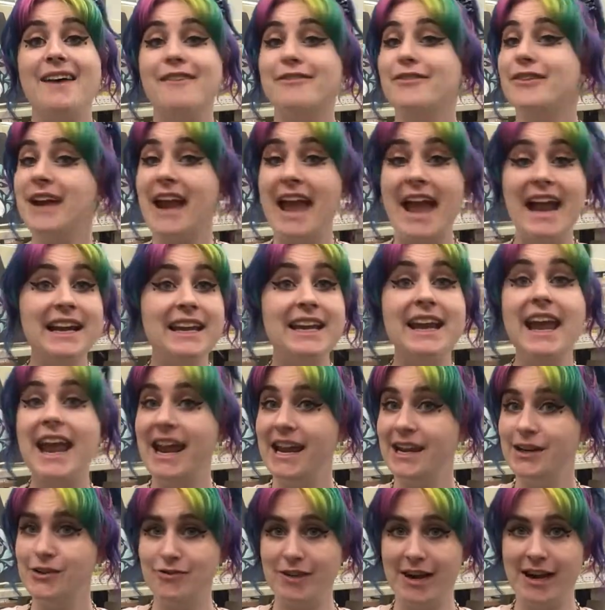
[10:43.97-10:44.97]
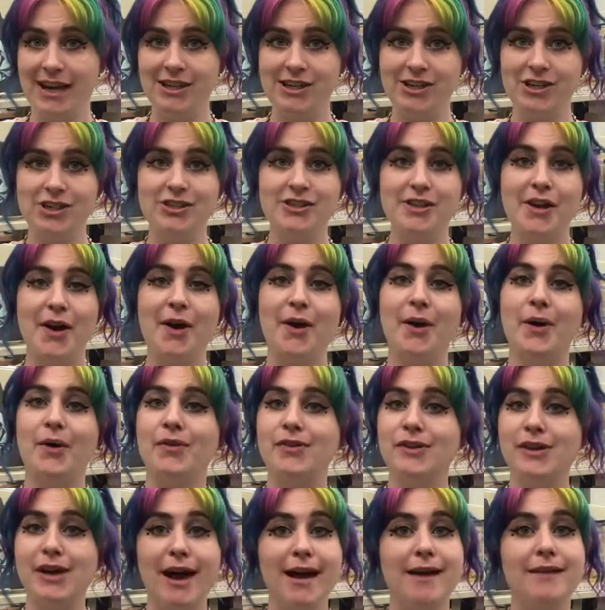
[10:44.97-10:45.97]
for any age range. So
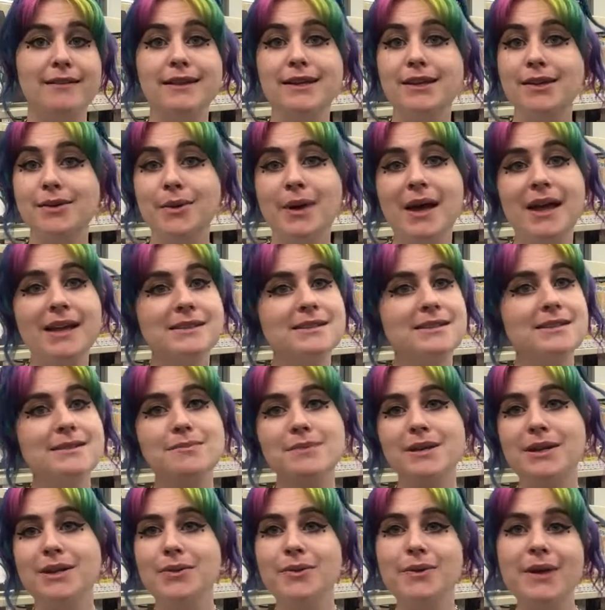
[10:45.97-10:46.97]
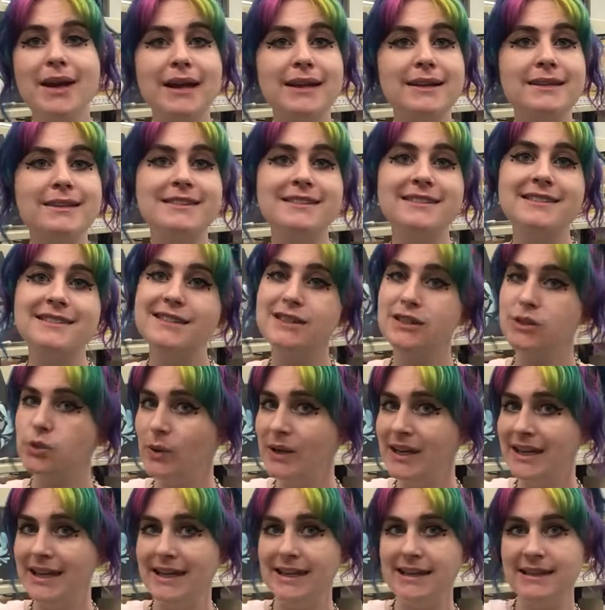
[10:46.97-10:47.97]
you got little ones, middle ones,
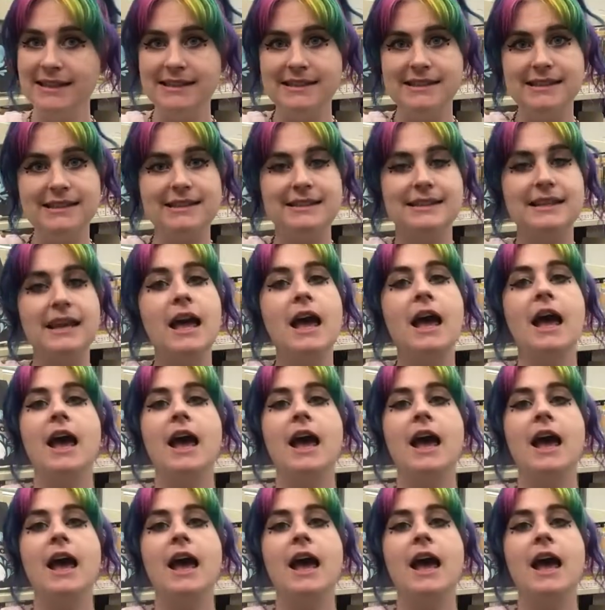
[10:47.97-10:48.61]
tweens.